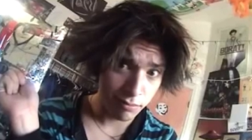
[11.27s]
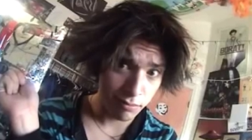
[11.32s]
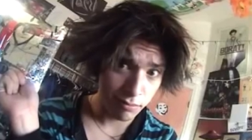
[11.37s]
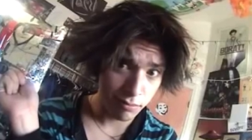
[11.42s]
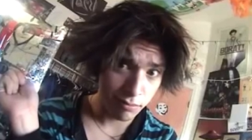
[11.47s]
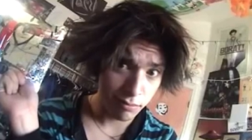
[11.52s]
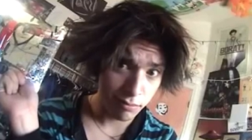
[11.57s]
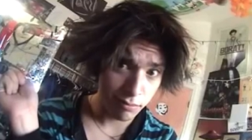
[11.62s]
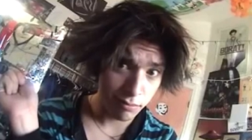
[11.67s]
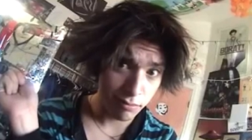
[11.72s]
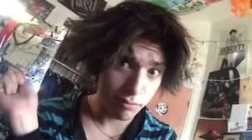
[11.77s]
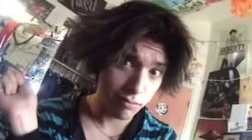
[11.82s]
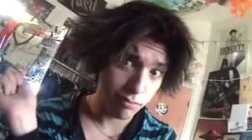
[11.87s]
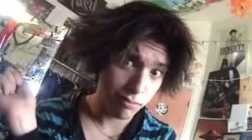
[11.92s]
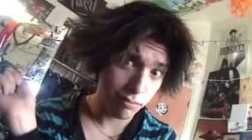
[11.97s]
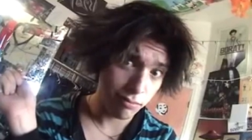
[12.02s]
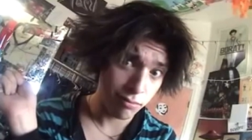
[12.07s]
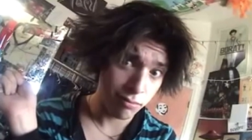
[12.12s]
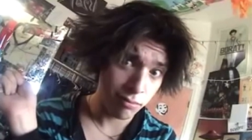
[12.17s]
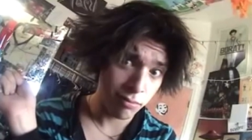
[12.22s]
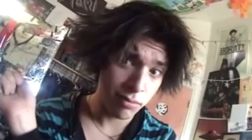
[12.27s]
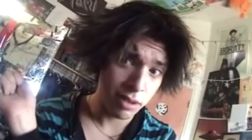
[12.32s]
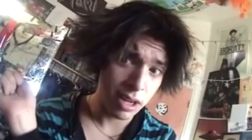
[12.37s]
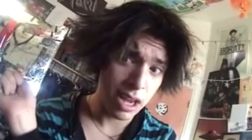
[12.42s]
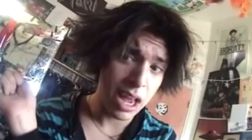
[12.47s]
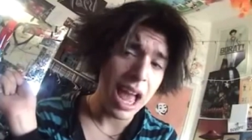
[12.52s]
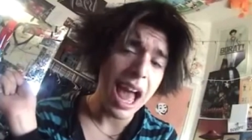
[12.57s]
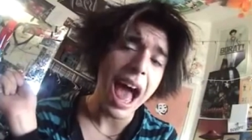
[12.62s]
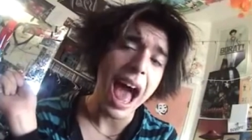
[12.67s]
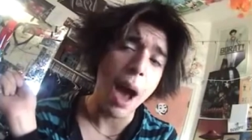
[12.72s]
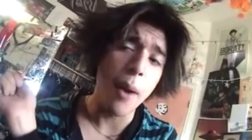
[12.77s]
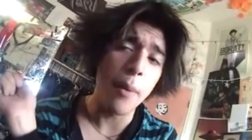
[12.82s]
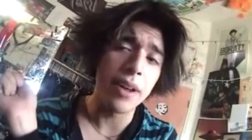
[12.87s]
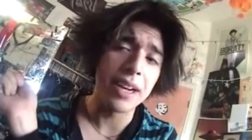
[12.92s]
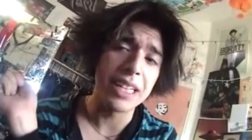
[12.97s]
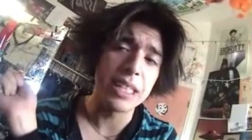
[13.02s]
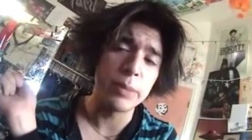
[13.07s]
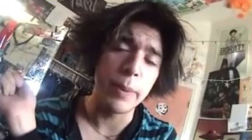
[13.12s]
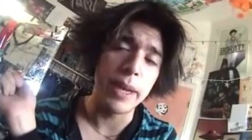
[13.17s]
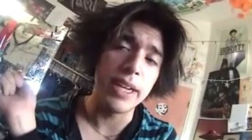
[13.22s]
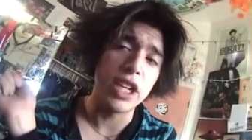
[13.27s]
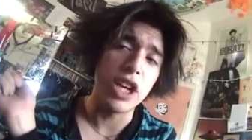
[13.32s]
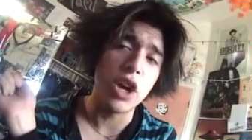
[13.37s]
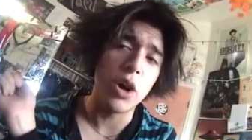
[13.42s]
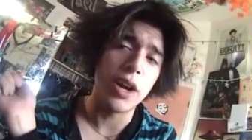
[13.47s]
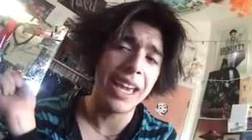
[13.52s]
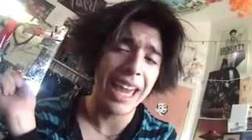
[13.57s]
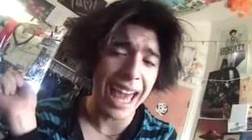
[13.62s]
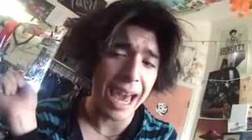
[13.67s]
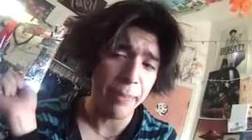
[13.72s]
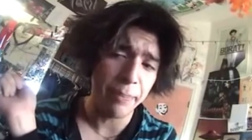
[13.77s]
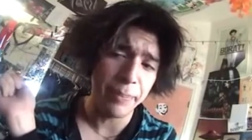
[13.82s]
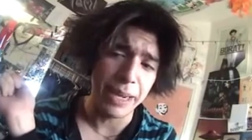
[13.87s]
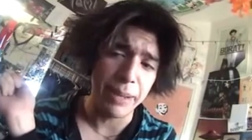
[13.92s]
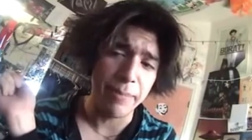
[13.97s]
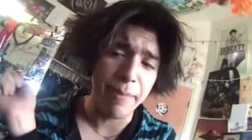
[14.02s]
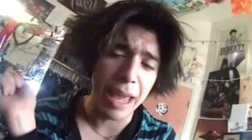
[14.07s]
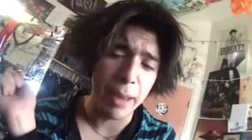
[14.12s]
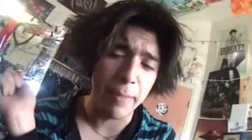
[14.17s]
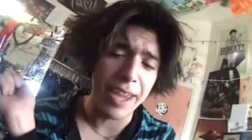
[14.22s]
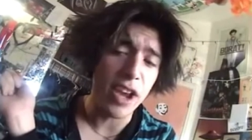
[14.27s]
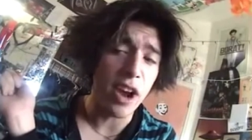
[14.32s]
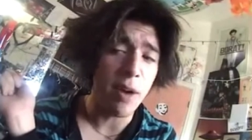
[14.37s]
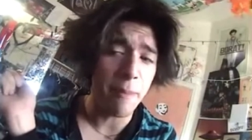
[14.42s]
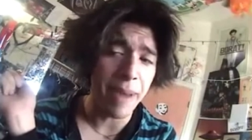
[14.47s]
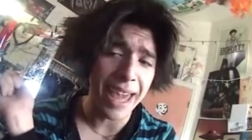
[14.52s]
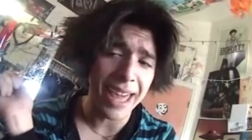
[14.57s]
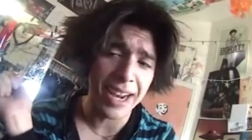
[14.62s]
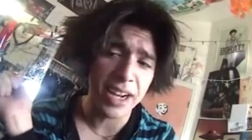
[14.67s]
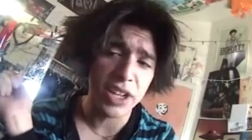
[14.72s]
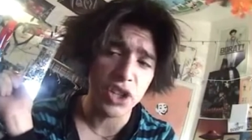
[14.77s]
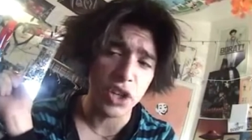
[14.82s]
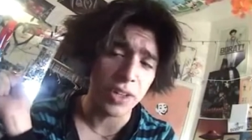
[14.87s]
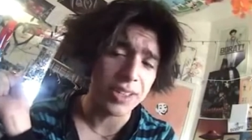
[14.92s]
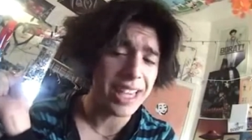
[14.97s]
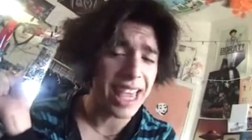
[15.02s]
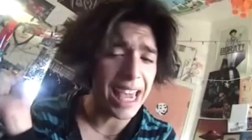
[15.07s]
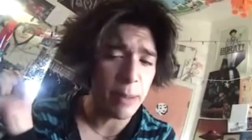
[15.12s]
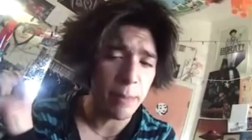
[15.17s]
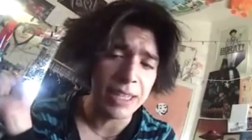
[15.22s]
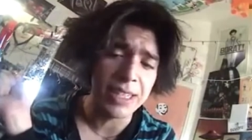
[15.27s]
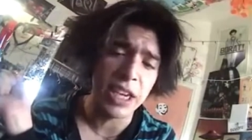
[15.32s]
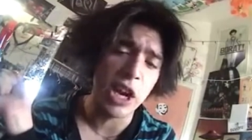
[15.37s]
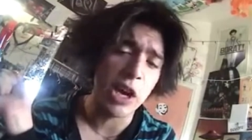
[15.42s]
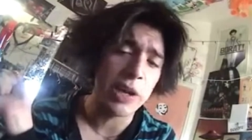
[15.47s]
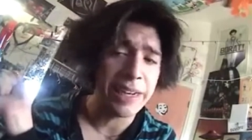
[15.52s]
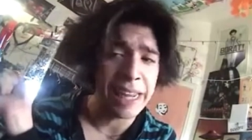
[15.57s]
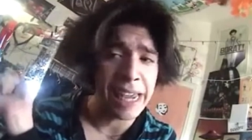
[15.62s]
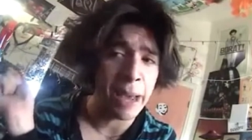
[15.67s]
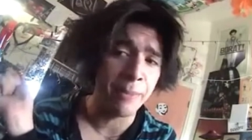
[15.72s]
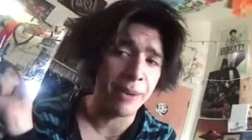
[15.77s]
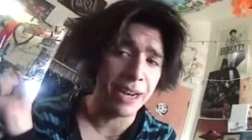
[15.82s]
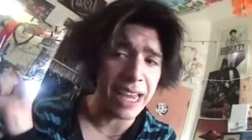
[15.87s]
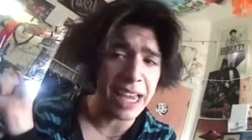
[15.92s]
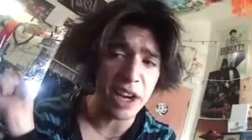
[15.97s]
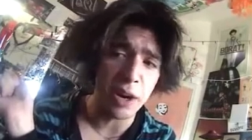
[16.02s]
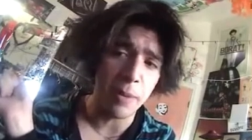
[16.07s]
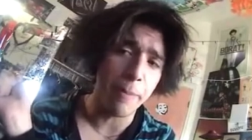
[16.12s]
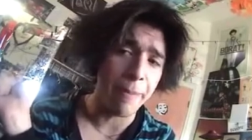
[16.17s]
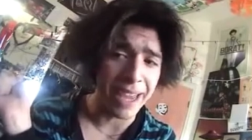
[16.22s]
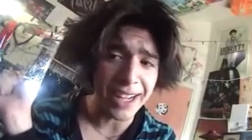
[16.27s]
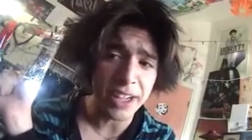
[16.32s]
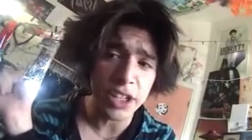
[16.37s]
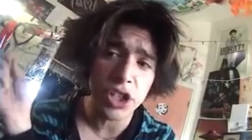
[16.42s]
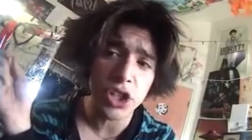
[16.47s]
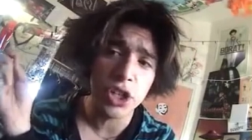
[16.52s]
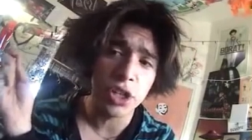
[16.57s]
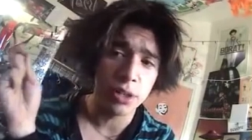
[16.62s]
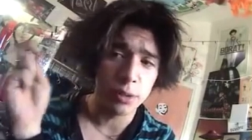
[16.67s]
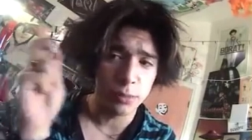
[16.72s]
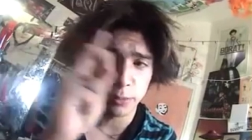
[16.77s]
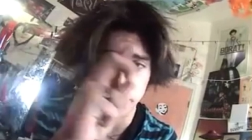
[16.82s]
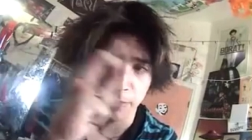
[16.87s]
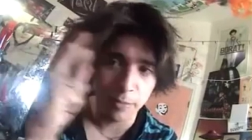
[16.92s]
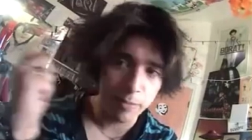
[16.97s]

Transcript: Vita? I want to speak to your captain, baby, your manager. Take me to your damn leader, bitch.